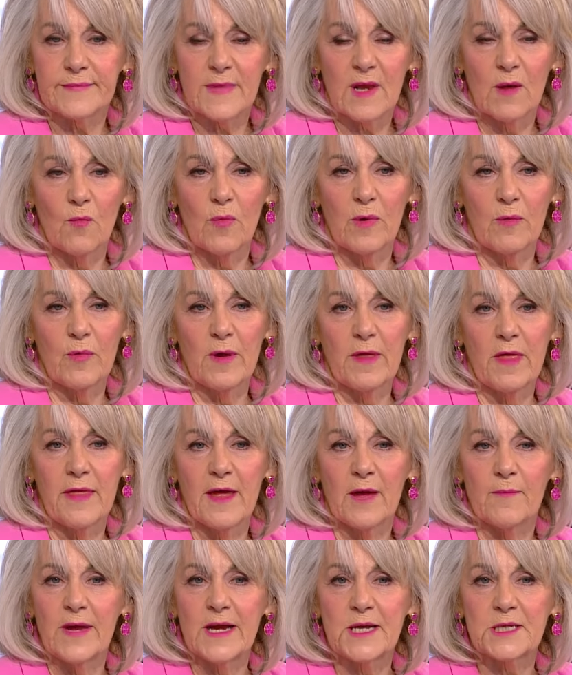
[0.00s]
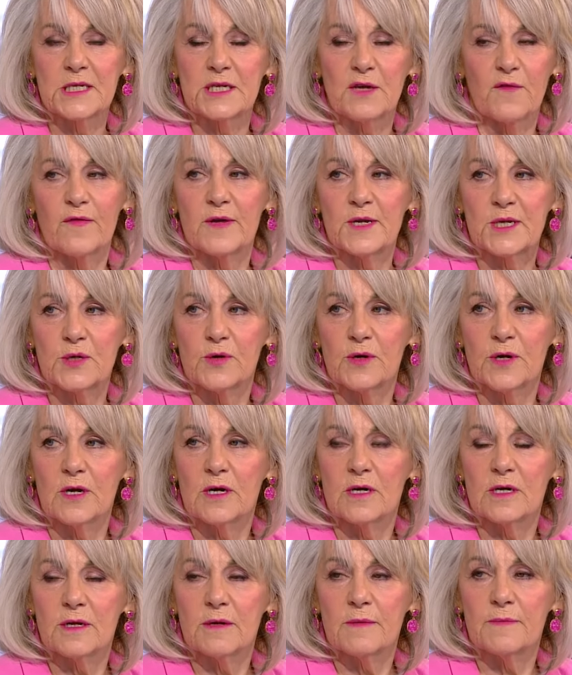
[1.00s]
but they're Whether not going to vote for. I
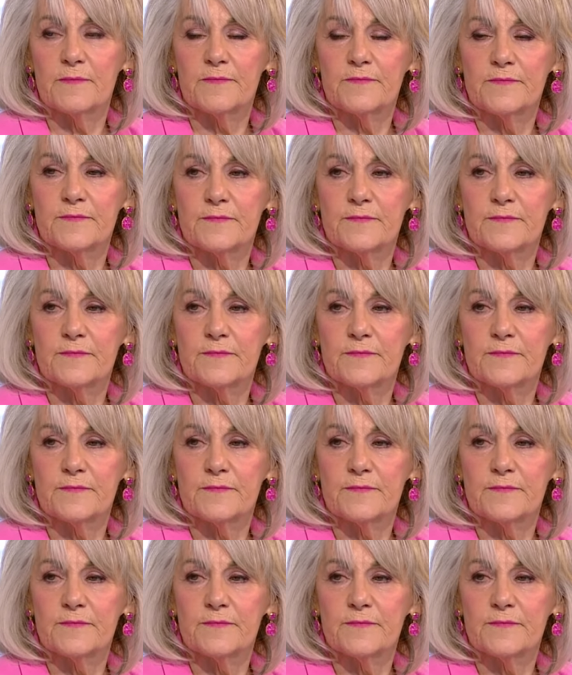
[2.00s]
don't know because they're